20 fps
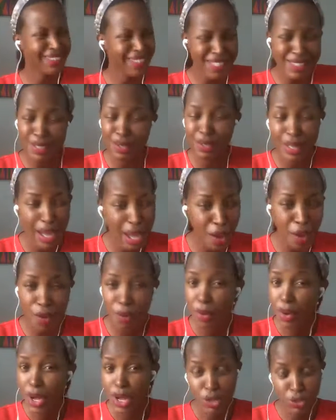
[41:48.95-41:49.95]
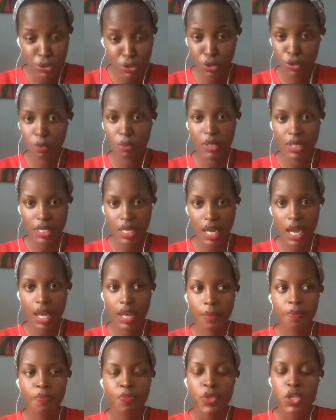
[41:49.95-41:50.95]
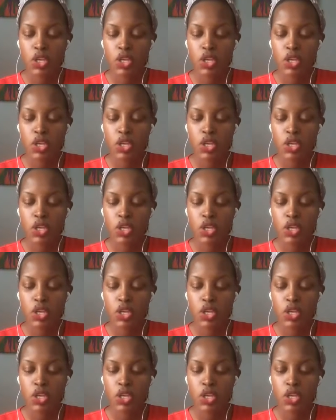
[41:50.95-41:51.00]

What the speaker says: That's not how it should be done.